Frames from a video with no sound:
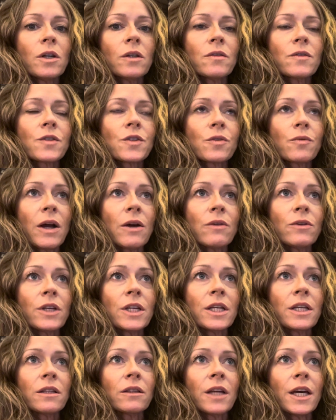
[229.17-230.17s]

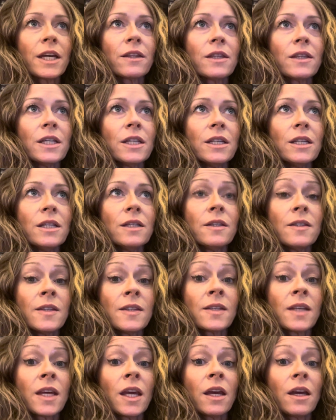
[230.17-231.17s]
surrounding it, like the
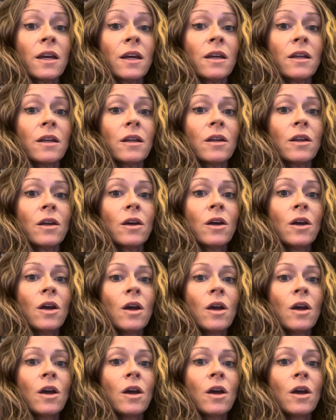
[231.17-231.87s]
skin,